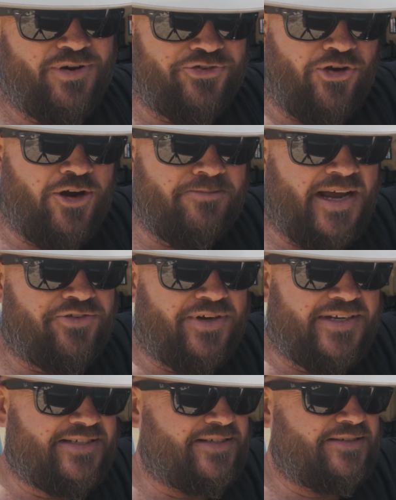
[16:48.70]
my drone
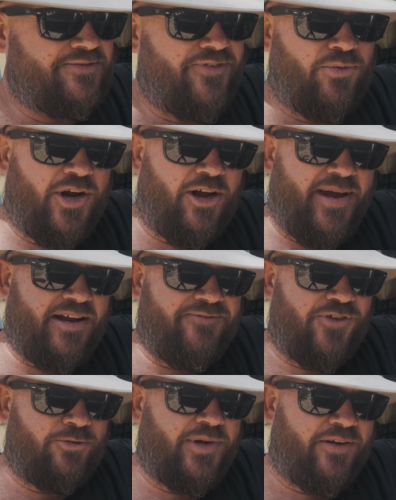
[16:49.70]
batteries for when I'm out
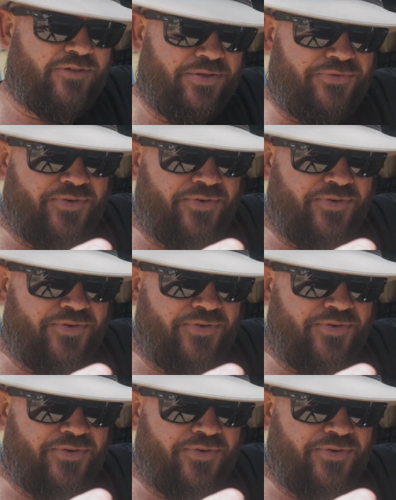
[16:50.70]
filming. I've got